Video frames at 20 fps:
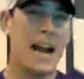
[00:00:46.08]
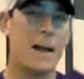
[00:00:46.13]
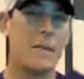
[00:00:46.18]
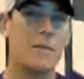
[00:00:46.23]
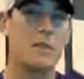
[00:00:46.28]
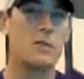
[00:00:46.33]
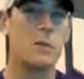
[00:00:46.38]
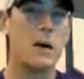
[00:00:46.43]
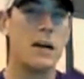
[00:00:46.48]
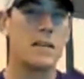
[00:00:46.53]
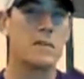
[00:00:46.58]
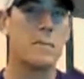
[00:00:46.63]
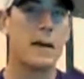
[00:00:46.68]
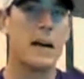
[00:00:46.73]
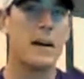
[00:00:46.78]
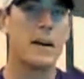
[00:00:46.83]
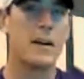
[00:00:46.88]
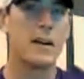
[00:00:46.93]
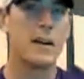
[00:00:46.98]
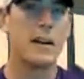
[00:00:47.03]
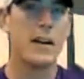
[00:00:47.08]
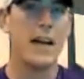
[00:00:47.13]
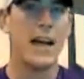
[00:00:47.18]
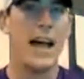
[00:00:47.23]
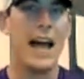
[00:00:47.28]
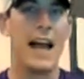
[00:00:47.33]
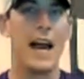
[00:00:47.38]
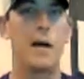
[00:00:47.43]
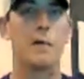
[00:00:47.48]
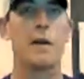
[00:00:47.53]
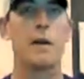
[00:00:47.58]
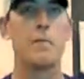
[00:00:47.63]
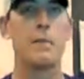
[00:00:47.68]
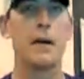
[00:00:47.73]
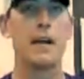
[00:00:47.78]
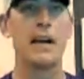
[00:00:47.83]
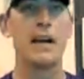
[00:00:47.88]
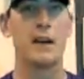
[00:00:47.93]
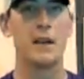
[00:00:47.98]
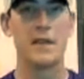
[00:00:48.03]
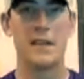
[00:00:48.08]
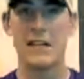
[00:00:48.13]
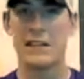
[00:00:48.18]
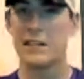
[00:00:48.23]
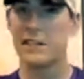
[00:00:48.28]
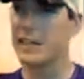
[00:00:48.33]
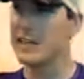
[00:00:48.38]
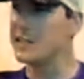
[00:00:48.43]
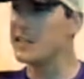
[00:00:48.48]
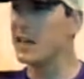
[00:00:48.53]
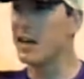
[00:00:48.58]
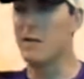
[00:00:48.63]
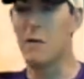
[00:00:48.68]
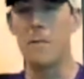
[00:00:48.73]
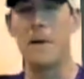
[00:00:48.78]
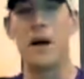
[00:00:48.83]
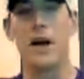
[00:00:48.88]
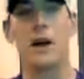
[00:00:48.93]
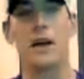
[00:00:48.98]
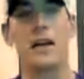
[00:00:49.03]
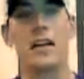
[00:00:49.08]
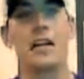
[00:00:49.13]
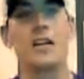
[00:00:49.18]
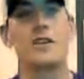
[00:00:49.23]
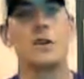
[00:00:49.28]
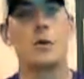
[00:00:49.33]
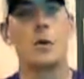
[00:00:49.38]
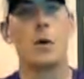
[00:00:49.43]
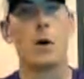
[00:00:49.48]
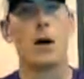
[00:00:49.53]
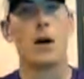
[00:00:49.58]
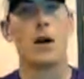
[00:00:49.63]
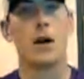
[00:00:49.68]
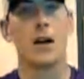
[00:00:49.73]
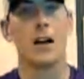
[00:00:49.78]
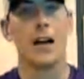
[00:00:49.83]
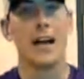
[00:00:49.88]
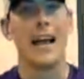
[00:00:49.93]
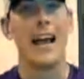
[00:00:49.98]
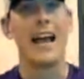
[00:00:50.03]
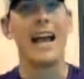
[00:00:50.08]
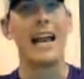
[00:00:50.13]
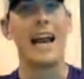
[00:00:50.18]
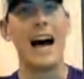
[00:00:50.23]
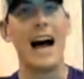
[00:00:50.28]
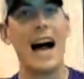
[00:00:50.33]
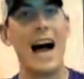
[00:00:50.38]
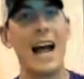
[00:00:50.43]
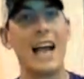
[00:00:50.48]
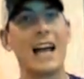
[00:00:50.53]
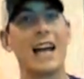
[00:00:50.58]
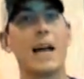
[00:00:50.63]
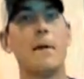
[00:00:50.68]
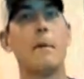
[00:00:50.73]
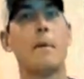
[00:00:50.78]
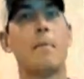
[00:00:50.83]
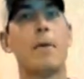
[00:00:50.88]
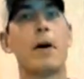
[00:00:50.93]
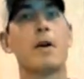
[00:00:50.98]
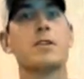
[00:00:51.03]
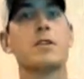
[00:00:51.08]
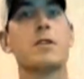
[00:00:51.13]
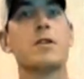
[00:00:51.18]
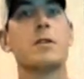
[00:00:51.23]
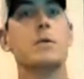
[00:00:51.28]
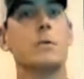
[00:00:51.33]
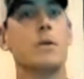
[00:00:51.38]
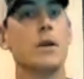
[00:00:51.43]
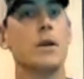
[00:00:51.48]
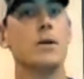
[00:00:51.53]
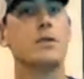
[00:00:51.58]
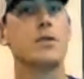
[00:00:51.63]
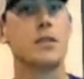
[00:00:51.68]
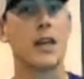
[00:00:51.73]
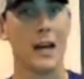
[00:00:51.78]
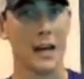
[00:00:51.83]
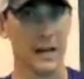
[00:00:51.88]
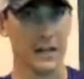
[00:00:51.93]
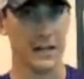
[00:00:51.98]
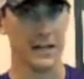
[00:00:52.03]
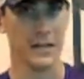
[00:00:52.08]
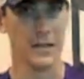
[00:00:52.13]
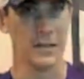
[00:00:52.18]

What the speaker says: is Wes Meador, and I'm competing on this season of American Ninja Warrior, and I am a person who stutters.